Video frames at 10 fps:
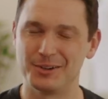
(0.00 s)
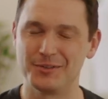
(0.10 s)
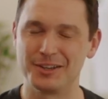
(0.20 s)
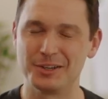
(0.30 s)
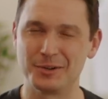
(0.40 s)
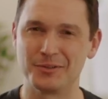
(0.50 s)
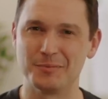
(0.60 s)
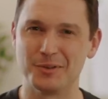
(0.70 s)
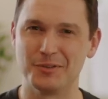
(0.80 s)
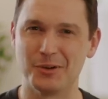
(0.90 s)
figure from
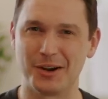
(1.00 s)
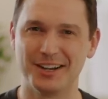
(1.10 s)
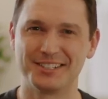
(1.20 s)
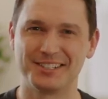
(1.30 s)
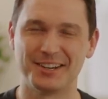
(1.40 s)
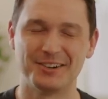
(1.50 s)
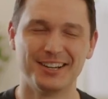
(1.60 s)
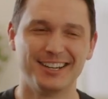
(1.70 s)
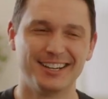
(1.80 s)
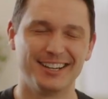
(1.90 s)
before. So
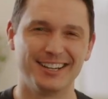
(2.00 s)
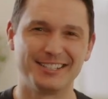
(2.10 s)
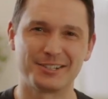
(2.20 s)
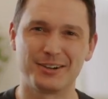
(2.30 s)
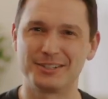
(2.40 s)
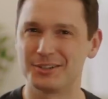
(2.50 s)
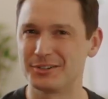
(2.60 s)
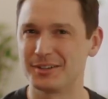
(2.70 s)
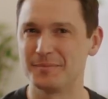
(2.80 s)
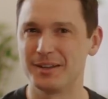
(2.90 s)
it's a great
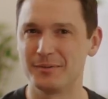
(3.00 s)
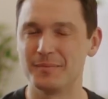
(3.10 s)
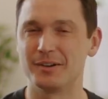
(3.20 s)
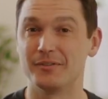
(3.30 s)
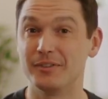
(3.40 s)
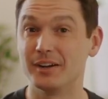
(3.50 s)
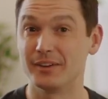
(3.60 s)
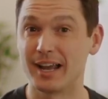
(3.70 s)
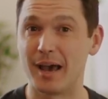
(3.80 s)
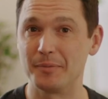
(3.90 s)
surgery that many women are very,
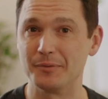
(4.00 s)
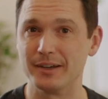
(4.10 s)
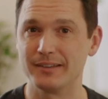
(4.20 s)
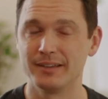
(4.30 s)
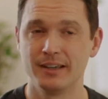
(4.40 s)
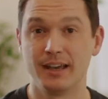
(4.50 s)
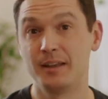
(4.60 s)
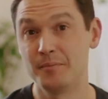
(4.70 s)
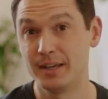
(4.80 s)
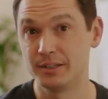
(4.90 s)
very happy with,
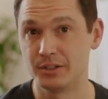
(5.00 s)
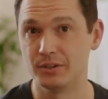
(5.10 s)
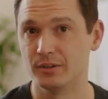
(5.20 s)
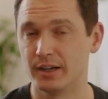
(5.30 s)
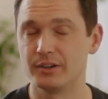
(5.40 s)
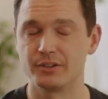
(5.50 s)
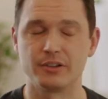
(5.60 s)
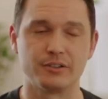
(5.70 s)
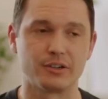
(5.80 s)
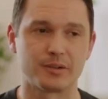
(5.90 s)
and men too, under
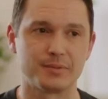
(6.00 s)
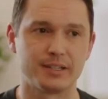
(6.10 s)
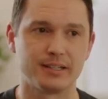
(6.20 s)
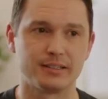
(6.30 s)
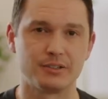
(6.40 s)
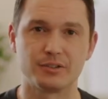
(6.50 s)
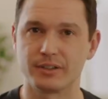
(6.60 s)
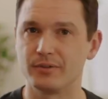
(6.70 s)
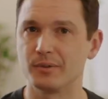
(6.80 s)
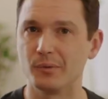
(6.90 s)
certain circumstances, usually
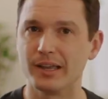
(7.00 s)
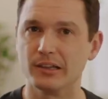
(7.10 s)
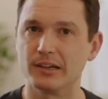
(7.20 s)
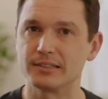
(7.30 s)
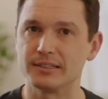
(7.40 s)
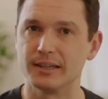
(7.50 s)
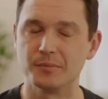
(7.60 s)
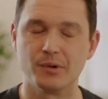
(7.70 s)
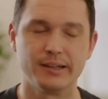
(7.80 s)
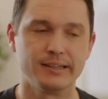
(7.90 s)
from the weight loss
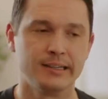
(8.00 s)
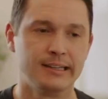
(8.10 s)
standpoint.